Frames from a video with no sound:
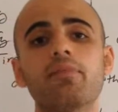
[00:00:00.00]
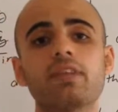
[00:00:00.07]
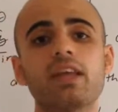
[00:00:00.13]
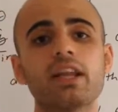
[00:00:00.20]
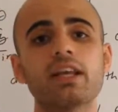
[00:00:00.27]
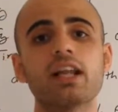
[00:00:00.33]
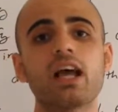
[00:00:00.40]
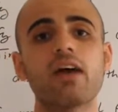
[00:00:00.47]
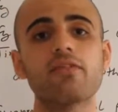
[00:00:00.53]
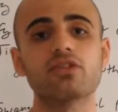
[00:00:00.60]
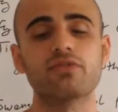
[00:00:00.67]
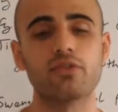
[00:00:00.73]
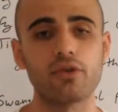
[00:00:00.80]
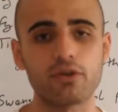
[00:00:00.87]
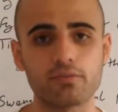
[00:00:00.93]
getting an average
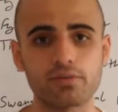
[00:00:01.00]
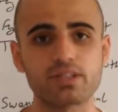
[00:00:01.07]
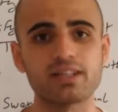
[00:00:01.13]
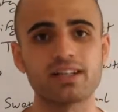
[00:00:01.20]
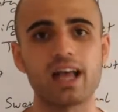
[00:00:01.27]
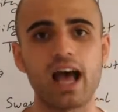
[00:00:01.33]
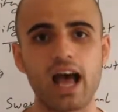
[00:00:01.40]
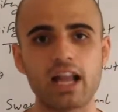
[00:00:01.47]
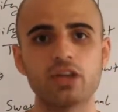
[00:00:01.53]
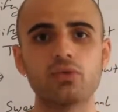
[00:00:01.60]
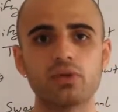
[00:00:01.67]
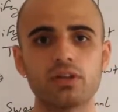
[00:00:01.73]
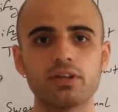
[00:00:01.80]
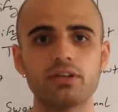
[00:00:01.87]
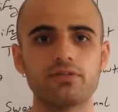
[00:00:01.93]
of 13%
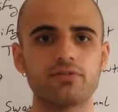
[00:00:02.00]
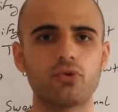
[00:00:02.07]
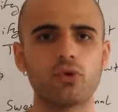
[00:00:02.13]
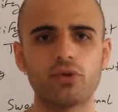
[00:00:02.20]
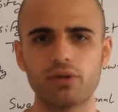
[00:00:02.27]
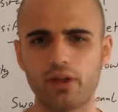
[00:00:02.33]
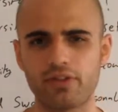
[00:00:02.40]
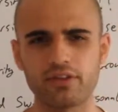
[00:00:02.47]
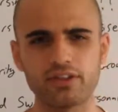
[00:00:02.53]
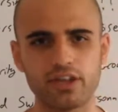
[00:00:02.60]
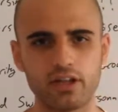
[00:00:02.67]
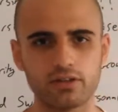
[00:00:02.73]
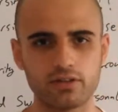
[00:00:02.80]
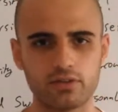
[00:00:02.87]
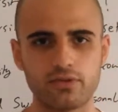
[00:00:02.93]
annually for, I think,
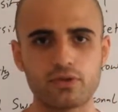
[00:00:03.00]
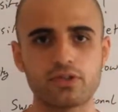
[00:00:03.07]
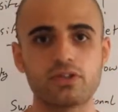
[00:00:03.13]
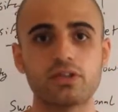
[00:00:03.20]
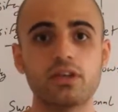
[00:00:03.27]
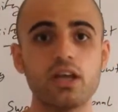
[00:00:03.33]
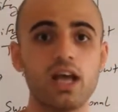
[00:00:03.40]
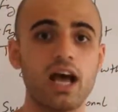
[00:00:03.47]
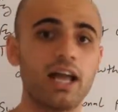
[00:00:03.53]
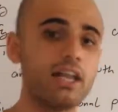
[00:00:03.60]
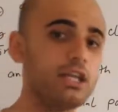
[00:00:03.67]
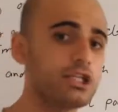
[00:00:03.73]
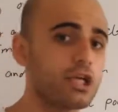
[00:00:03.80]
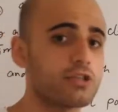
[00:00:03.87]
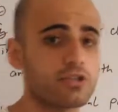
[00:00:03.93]
Yale University. And
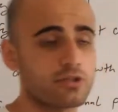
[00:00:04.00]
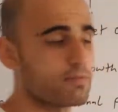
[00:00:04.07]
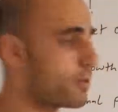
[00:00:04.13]
he shares his